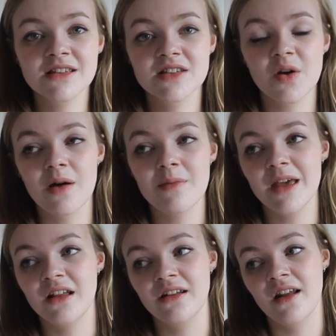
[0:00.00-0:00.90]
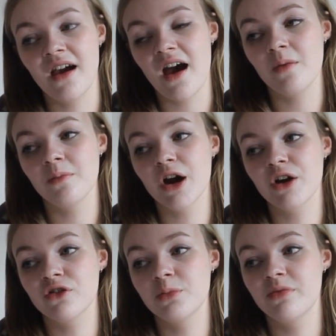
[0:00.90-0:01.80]
So I'm in a
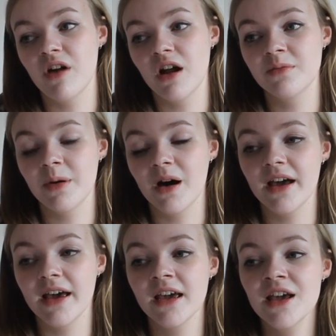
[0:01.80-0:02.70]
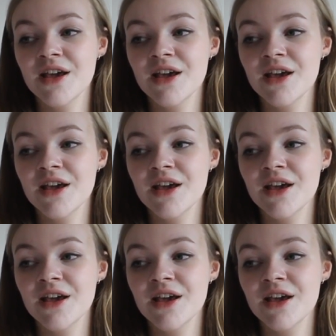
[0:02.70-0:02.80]
group run by